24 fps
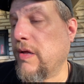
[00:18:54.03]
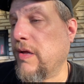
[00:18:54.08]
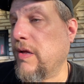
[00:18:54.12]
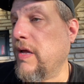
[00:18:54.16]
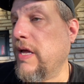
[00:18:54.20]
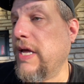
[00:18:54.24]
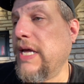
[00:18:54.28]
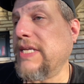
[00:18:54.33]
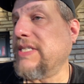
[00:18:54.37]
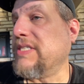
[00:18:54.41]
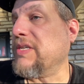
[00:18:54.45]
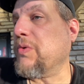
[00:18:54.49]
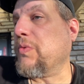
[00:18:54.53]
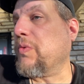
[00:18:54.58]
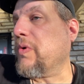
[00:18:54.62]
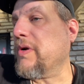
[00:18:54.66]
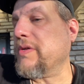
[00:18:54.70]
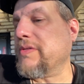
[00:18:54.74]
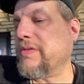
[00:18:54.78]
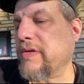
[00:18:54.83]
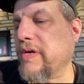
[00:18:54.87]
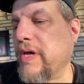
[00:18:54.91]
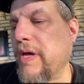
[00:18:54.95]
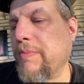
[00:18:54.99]
Is it
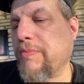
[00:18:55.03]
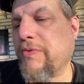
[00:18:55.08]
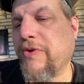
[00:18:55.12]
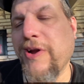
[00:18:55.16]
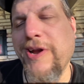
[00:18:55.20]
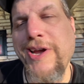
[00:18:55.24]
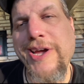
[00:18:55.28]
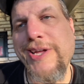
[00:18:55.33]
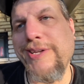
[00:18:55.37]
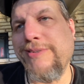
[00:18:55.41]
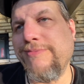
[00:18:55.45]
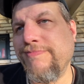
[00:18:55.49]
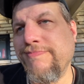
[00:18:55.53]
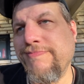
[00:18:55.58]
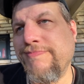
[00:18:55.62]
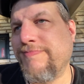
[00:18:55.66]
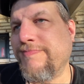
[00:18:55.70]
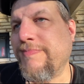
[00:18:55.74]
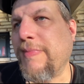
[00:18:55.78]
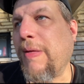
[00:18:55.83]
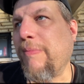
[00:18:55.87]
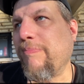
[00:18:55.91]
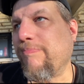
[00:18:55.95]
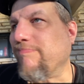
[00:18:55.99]
worth the upgrade?
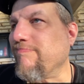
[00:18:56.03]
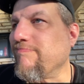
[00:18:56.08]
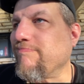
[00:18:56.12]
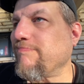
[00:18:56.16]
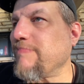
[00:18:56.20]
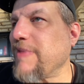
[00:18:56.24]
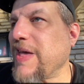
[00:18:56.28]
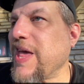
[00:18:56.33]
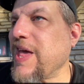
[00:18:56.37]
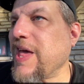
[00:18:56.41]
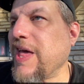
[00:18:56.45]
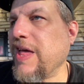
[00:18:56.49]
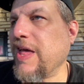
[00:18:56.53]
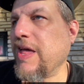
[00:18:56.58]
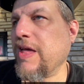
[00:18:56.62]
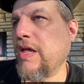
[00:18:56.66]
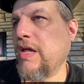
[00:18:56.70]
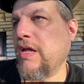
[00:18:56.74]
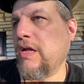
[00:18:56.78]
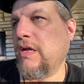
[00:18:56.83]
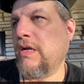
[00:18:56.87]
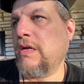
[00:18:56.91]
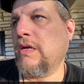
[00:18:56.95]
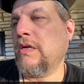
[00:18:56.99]
Meh.
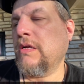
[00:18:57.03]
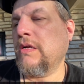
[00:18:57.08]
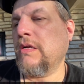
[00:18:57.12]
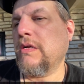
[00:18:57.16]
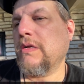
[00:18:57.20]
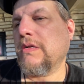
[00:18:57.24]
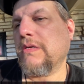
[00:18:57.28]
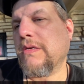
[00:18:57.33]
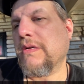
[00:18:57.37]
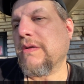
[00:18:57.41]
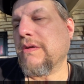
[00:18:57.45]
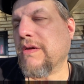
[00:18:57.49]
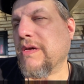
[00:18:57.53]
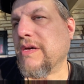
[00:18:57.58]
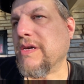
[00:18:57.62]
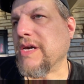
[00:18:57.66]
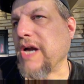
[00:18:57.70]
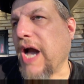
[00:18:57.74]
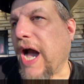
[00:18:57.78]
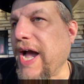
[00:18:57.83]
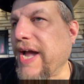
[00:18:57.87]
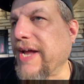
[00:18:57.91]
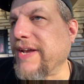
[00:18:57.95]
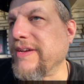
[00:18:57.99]

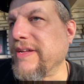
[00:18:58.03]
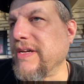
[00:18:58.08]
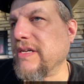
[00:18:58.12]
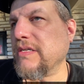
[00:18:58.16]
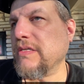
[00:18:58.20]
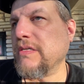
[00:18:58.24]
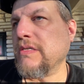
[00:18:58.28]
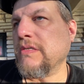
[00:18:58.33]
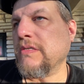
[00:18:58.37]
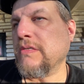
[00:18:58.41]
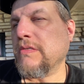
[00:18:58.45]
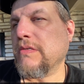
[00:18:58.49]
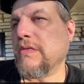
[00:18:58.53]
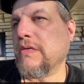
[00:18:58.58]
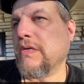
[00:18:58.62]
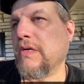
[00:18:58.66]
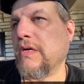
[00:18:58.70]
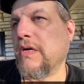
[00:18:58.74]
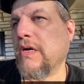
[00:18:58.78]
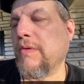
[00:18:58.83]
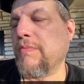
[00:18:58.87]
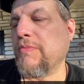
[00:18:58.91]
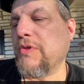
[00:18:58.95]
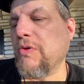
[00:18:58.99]
Kinda.
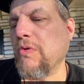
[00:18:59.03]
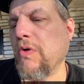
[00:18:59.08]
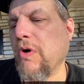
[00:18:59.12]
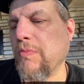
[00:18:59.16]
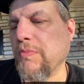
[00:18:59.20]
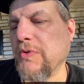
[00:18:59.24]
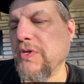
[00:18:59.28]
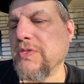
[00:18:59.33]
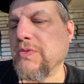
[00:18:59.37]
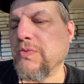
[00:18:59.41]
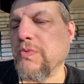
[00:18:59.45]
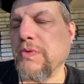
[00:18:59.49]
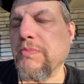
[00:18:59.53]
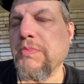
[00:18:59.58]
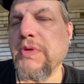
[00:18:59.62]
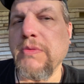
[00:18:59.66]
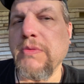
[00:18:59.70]
You almost would be